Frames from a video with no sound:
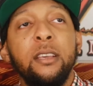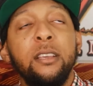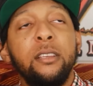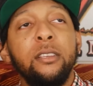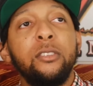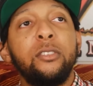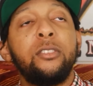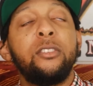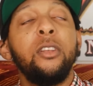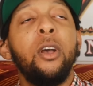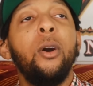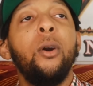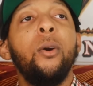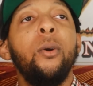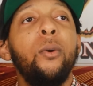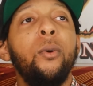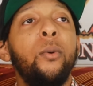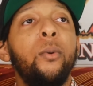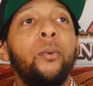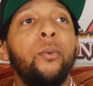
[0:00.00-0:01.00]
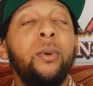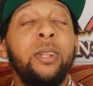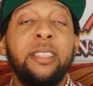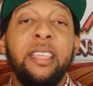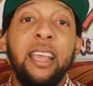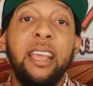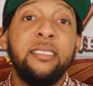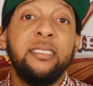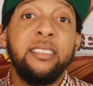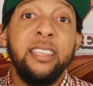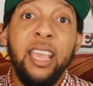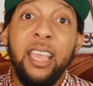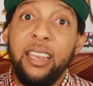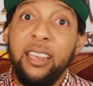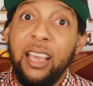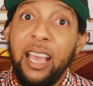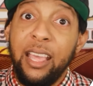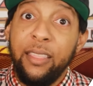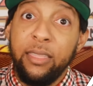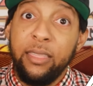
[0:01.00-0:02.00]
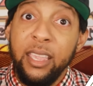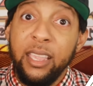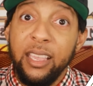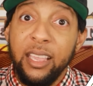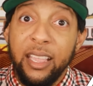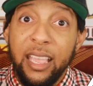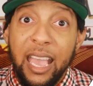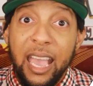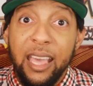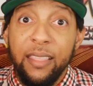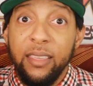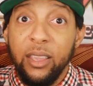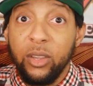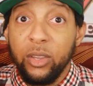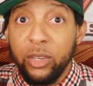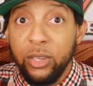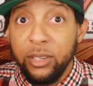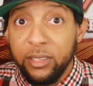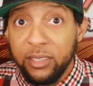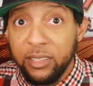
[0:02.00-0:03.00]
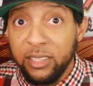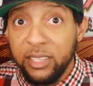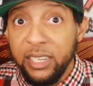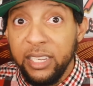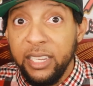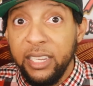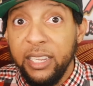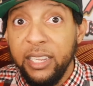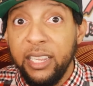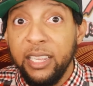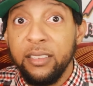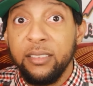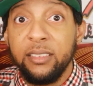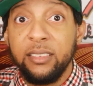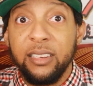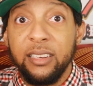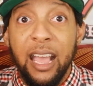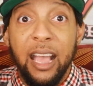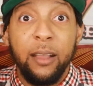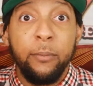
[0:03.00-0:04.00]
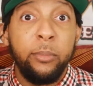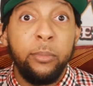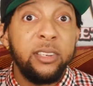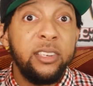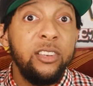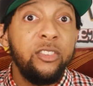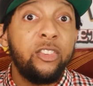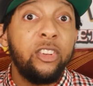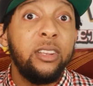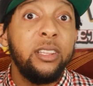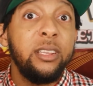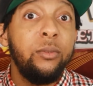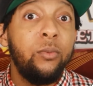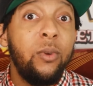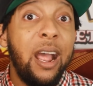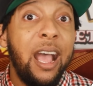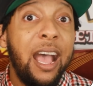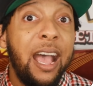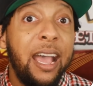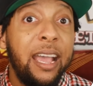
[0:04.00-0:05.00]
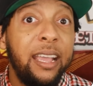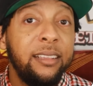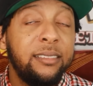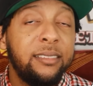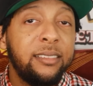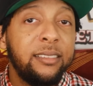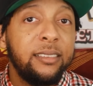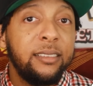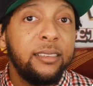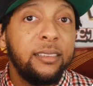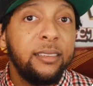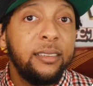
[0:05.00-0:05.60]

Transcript: So with that said, I think a guy that could see his stock potentially rise